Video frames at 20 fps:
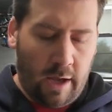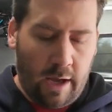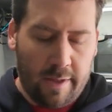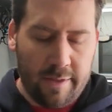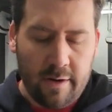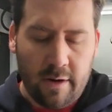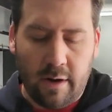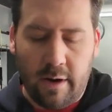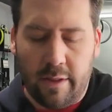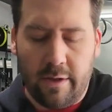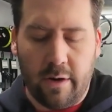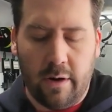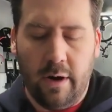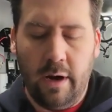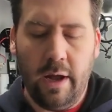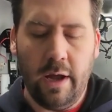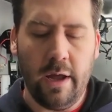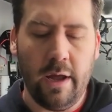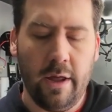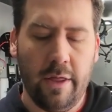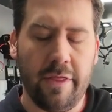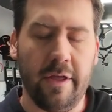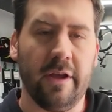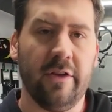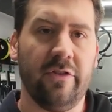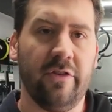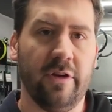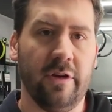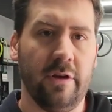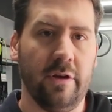And there are other
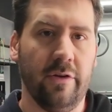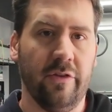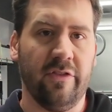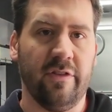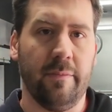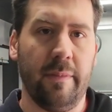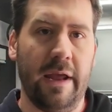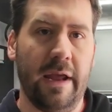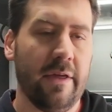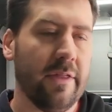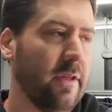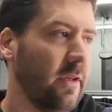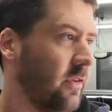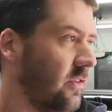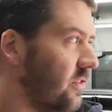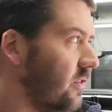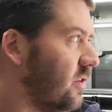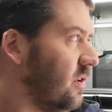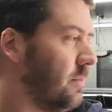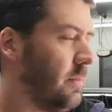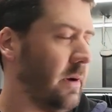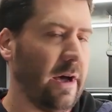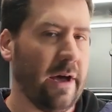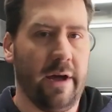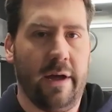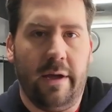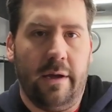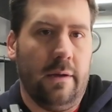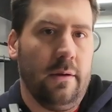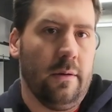things you could use to make this. You could
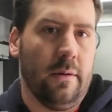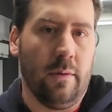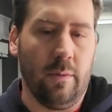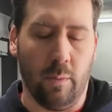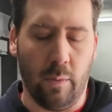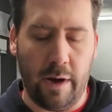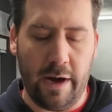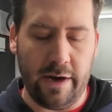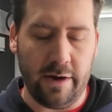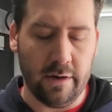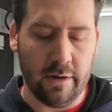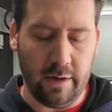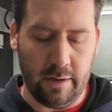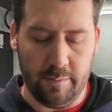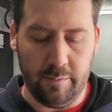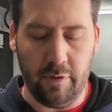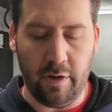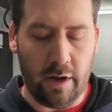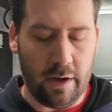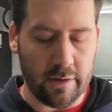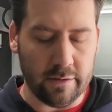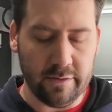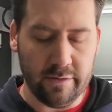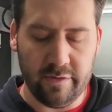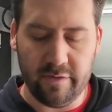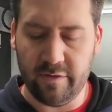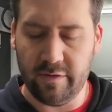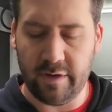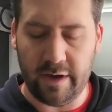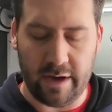buy wire and
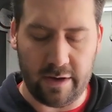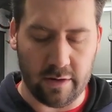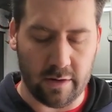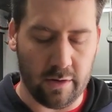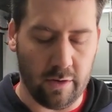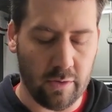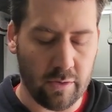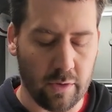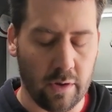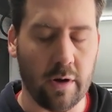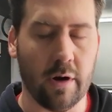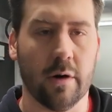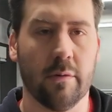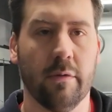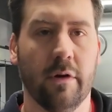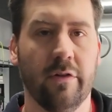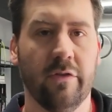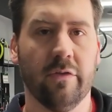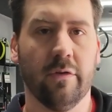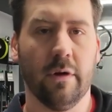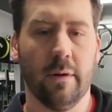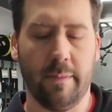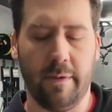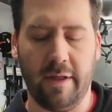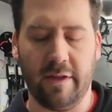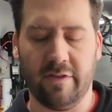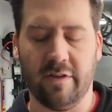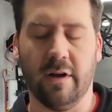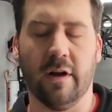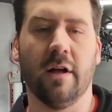plugs at your local hardware store, but
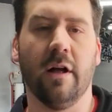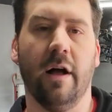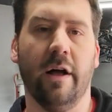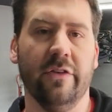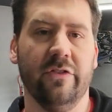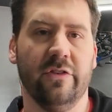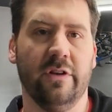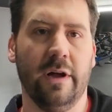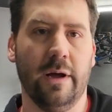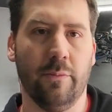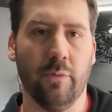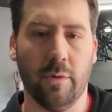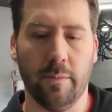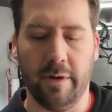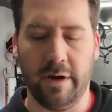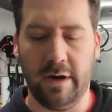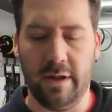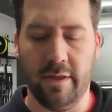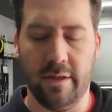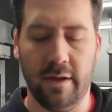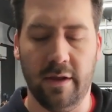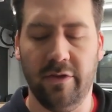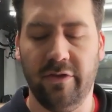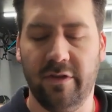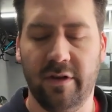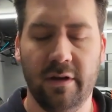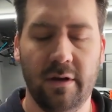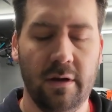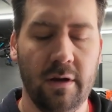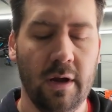that's going to cost a lot more money than this
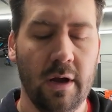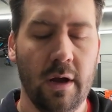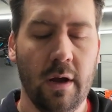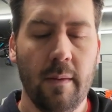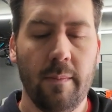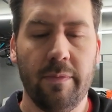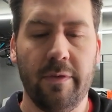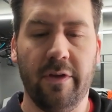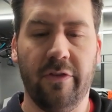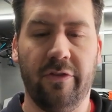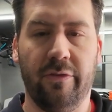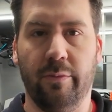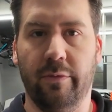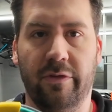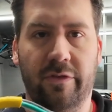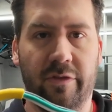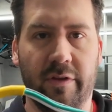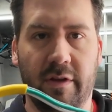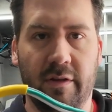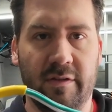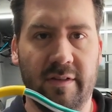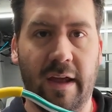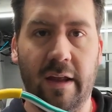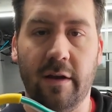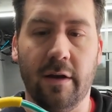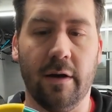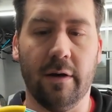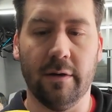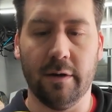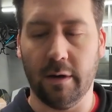did. This was a
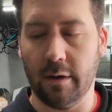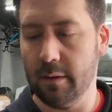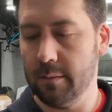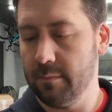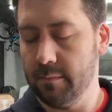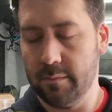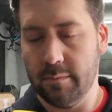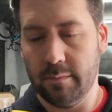$10